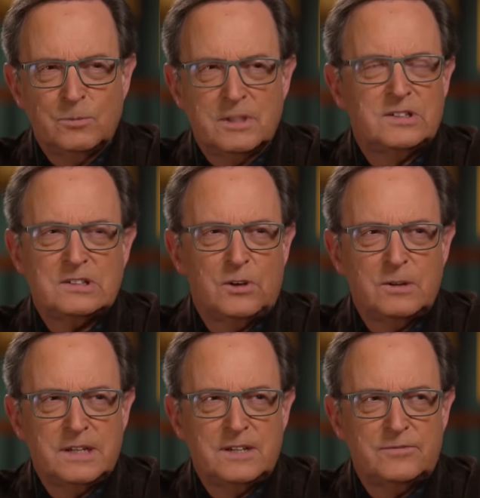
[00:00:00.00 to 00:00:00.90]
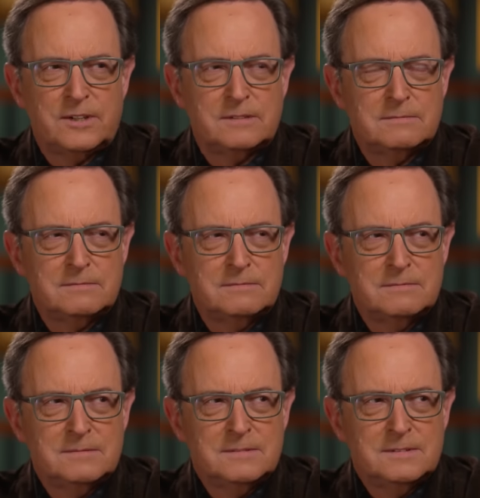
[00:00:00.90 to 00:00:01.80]
Well, it's a totally different.
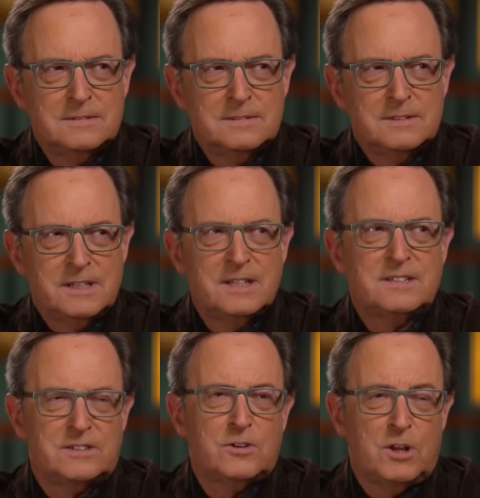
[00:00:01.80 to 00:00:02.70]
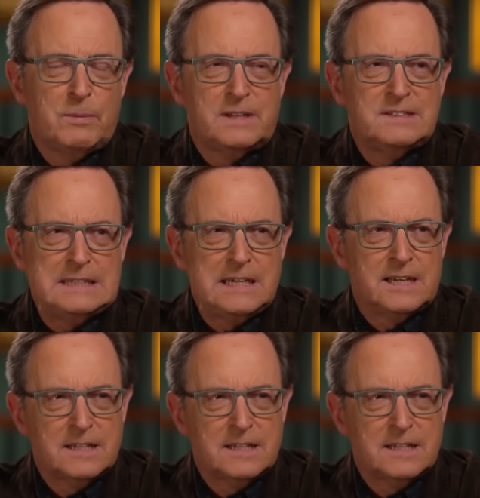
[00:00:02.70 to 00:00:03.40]
It is. It's all about seeing,